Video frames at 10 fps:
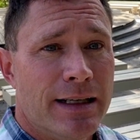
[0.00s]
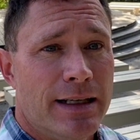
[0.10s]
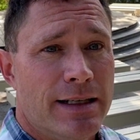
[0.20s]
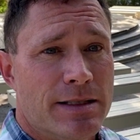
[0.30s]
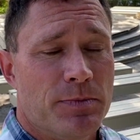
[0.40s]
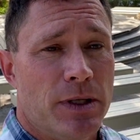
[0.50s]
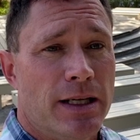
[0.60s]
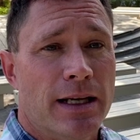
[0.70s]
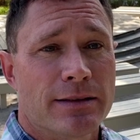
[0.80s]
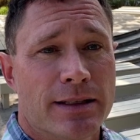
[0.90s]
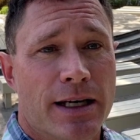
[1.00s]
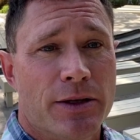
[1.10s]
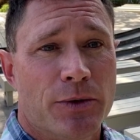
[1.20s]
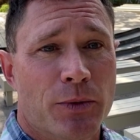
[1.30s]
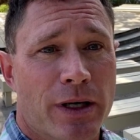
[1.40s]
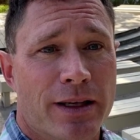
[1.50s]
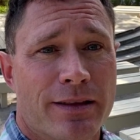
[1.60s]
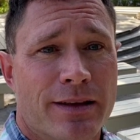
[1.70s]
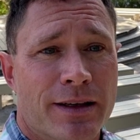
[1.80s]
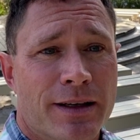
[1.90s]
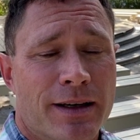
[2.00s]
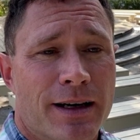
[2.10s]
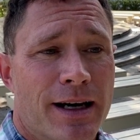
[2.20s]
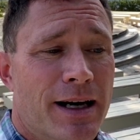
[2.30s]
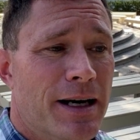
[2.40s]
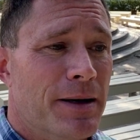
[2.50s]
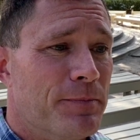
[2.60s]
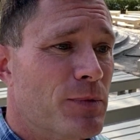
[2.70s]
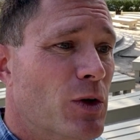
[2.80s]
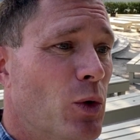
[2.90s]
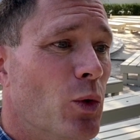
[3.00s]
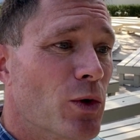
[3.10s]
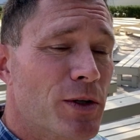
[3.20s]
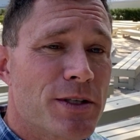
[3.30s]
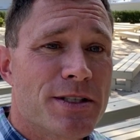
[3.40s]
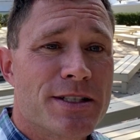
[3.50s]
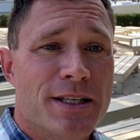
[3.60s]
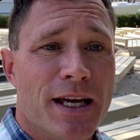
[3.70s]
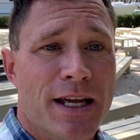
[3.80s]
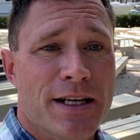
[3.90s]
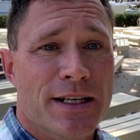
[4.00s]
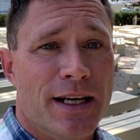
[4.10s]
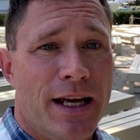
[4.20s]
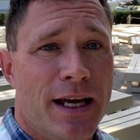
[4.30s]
It's been held together with cords, and